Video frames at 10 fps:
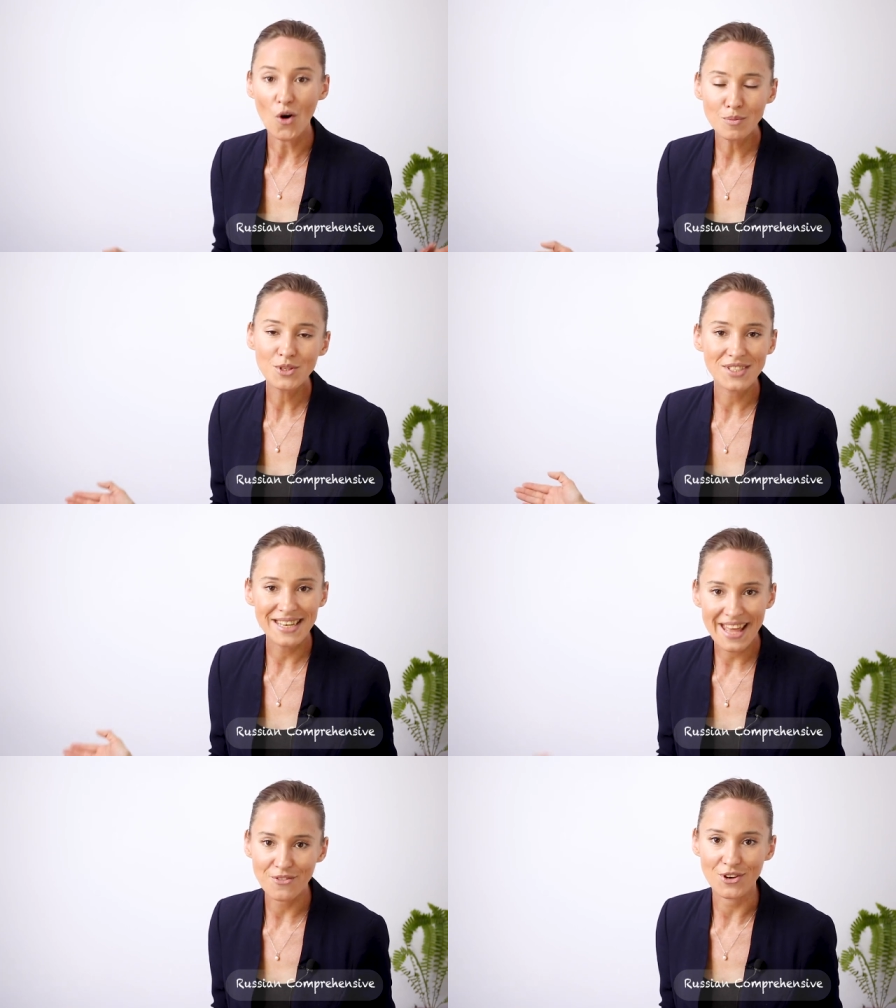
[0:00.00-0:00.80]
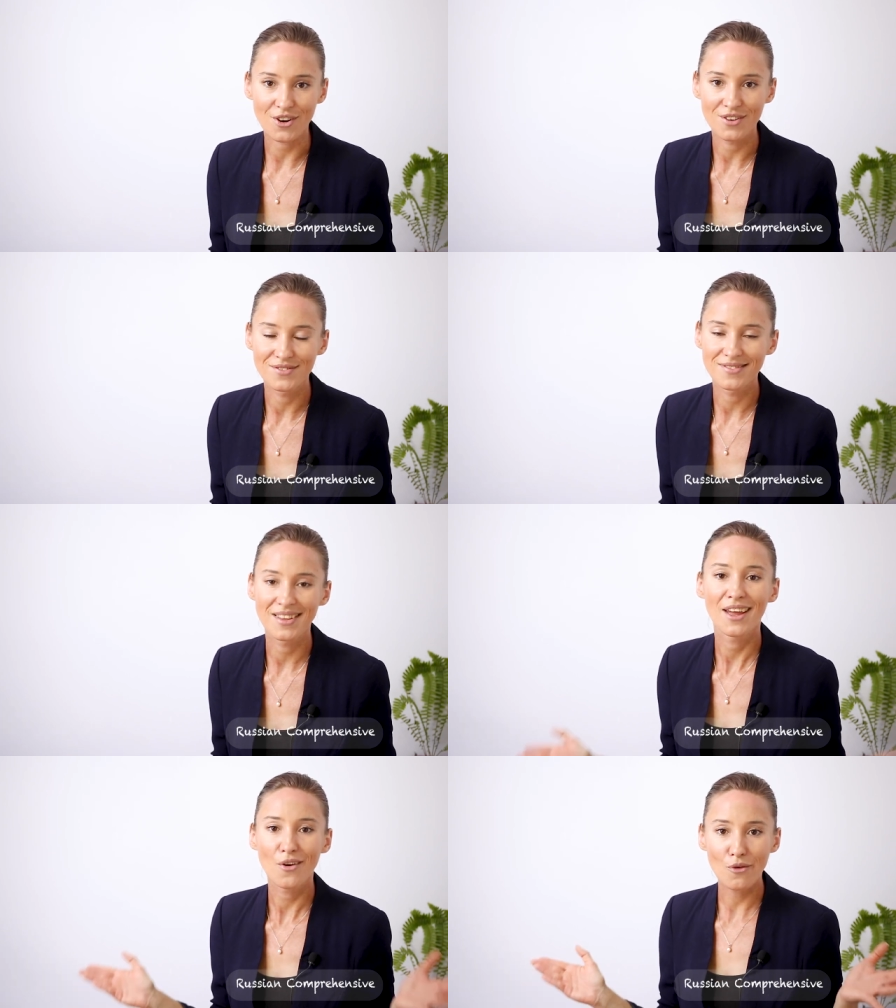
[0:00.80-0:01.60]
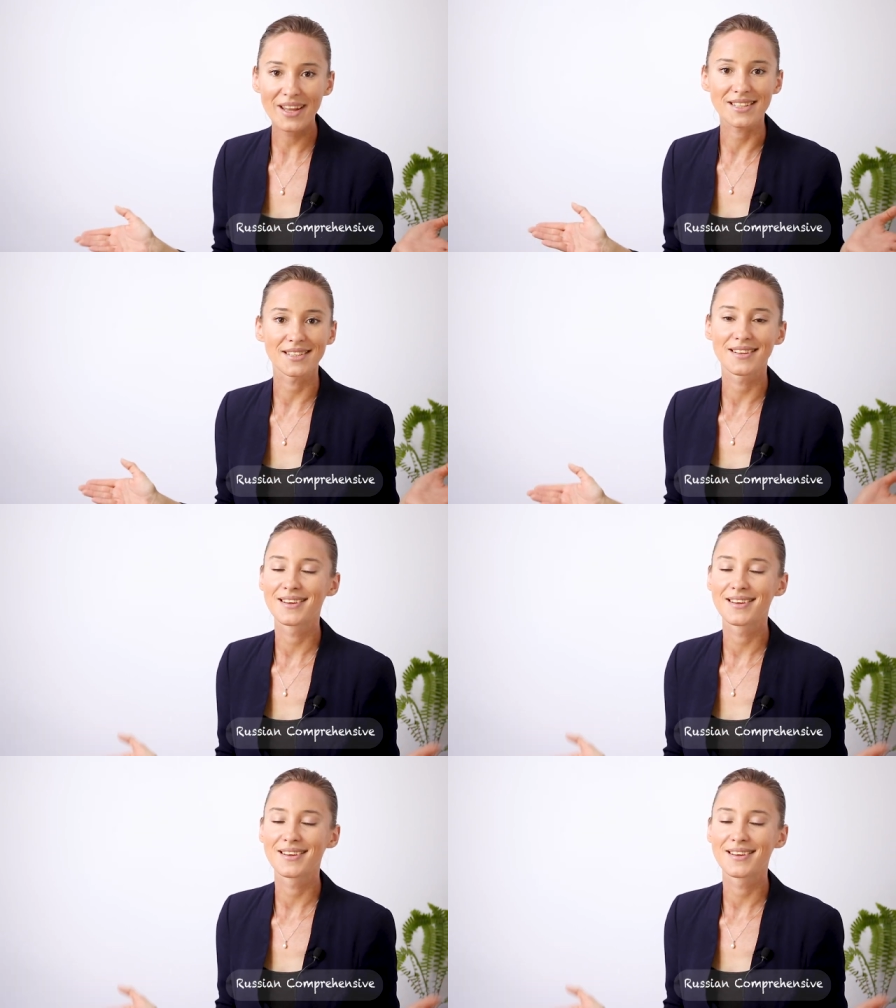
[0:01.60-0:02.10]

Almost never! Right!